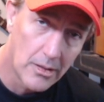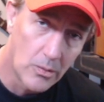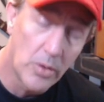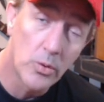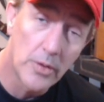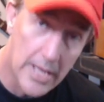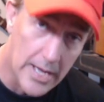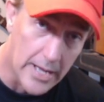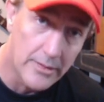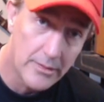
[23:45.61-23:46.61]
we will
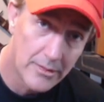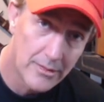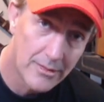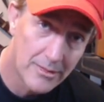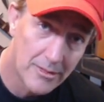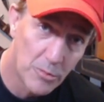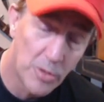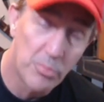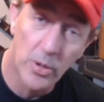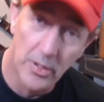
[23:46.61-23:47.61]
not be
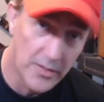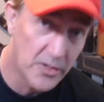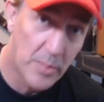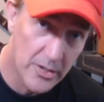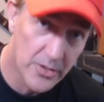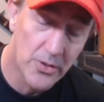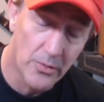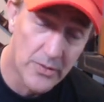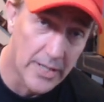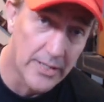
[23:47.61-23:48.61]
putting these
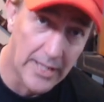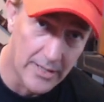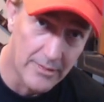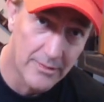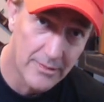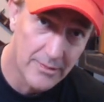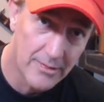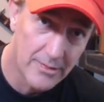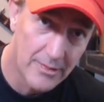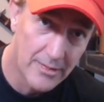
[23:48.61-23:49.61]
parachutes on again
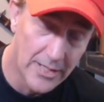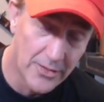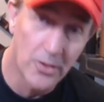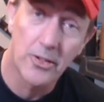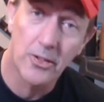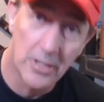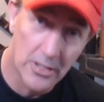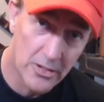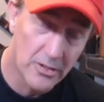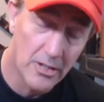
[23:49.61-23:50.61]
until they're
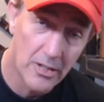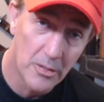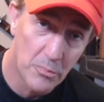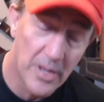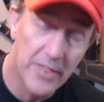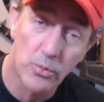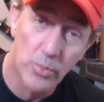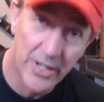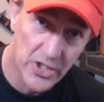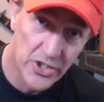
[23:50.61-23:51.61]
cleared by the
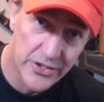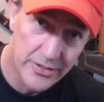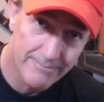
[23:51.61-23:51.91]
riggers